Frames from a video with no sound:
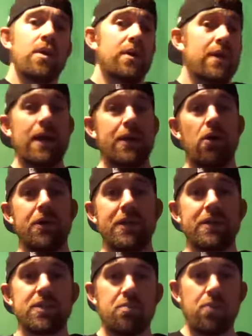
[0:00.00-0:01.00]
yeah, all you
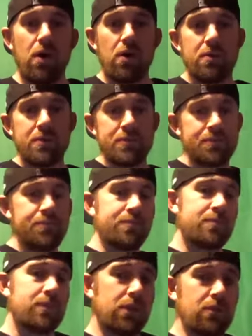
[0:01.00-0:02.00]
need is a ball.
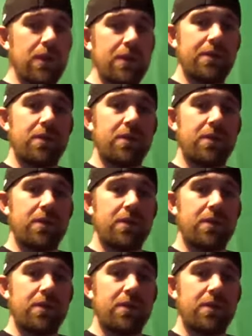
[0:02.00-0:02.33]
You're ready to